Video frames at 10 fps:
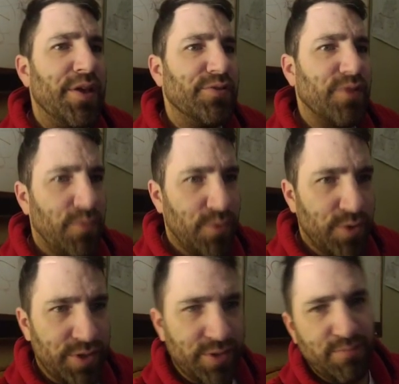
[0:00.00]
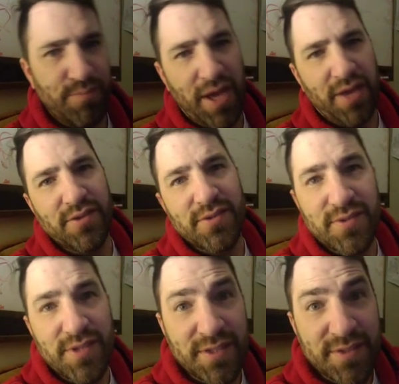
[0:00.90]
So I wanted to balance
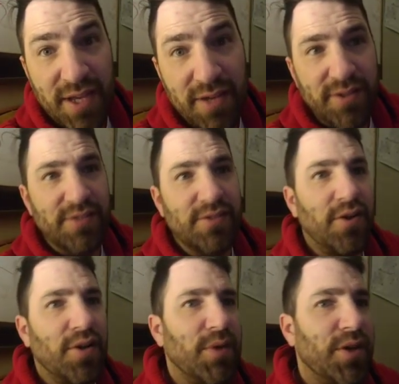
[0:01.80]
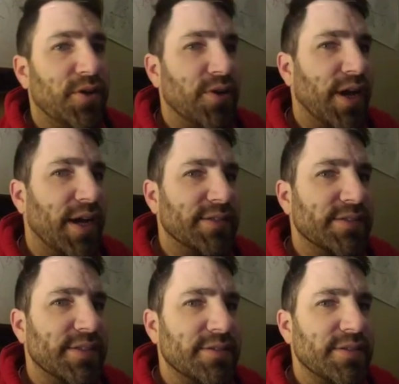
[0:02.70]
things out and talk about her. Acts
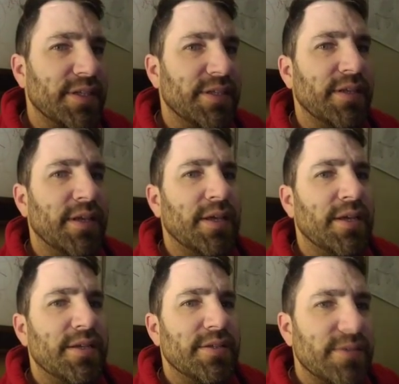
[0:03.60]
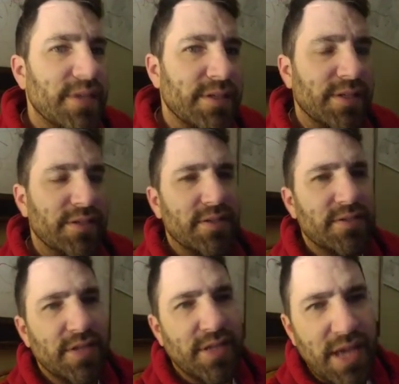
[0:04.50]
sixteen sixteen, it says,
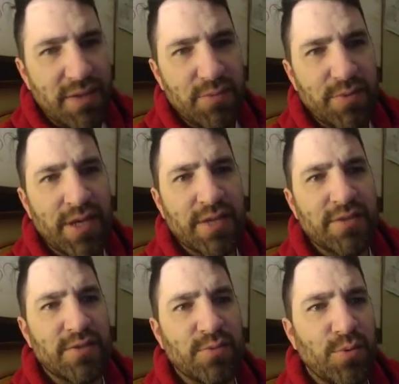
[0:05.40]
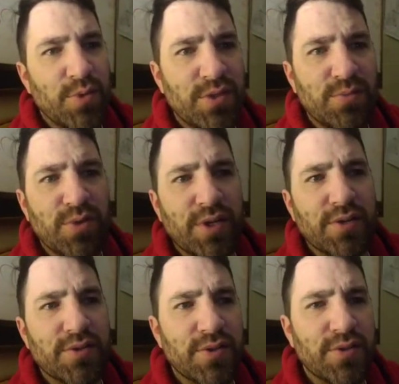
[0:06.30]
"And it came to pass, as we went to prayer,
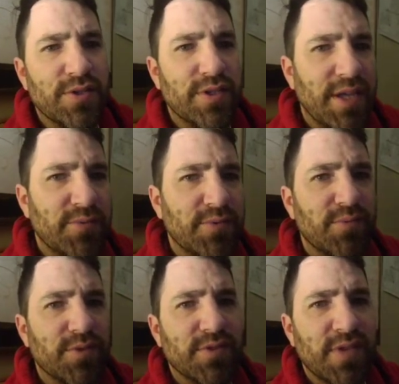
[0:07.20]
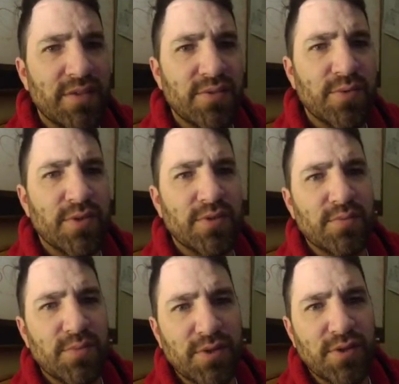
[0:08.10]
a certain damsel possessed with the
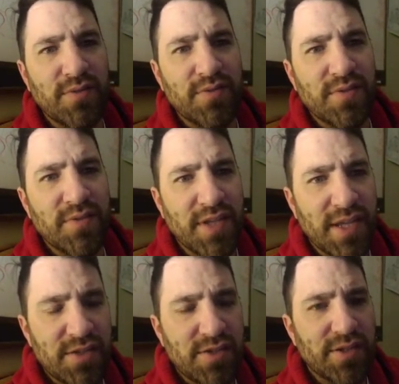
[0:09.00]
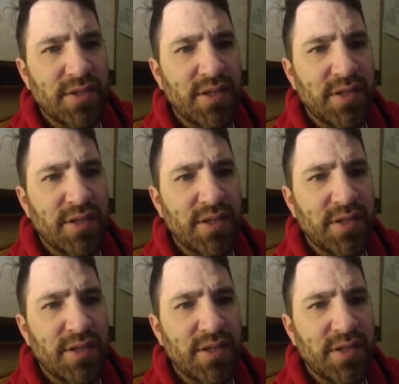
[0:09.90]
spirit of divination